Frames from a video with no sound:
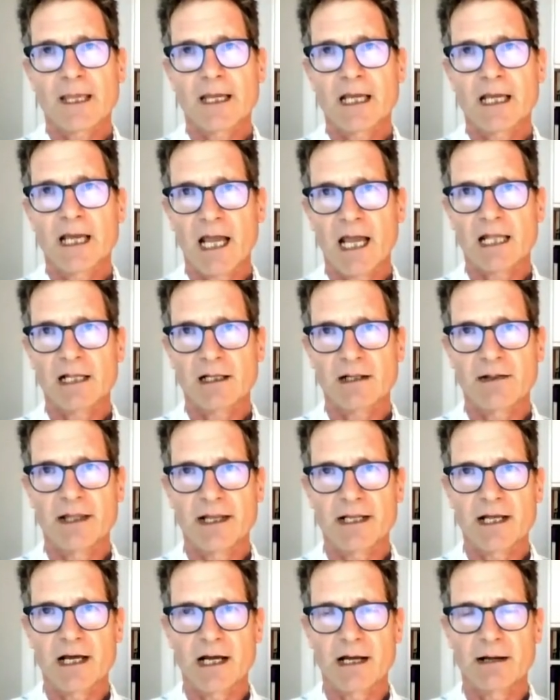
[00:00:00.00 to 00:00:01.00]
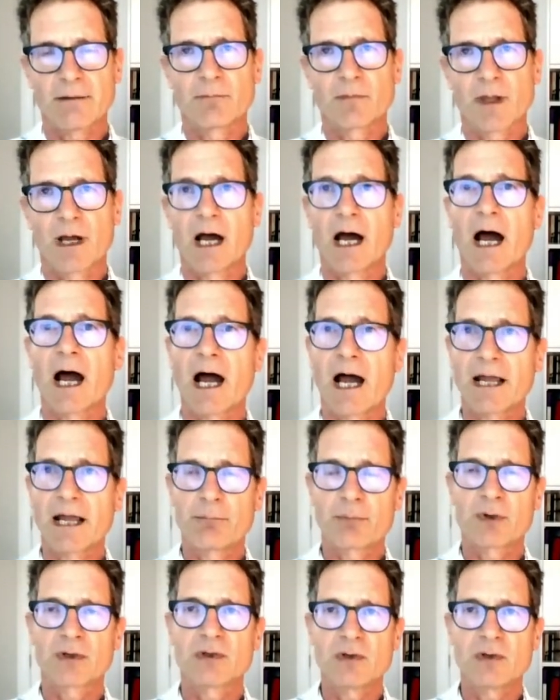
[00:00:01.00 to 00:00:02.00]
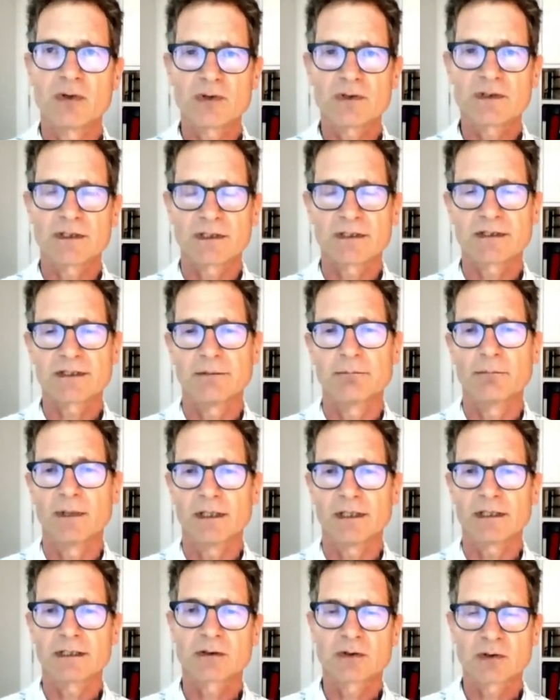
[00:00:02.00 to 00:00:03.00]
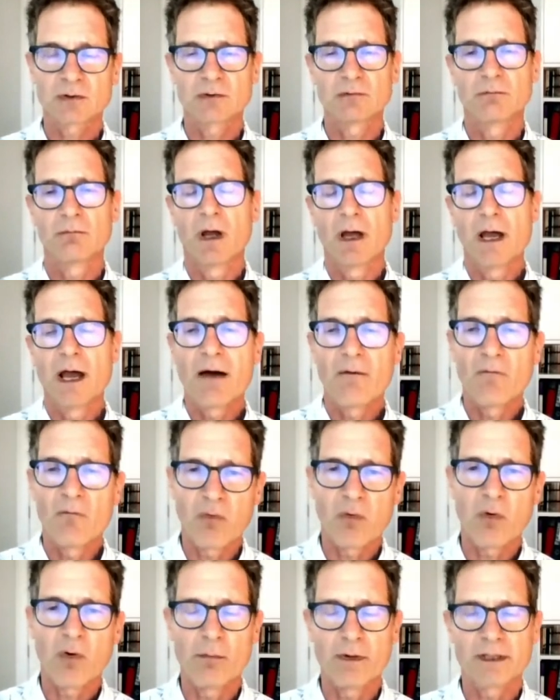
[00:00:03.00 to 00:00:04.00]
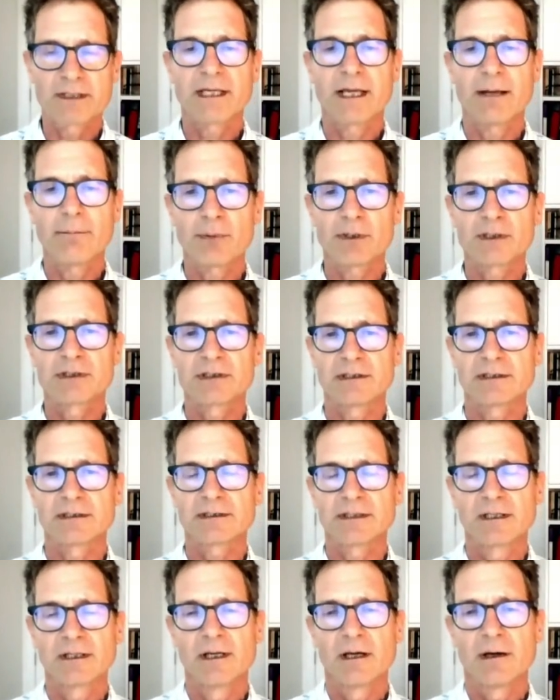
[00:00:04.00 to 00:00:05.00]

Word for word: cattle that are, are high producers in milk to warmer temperatures,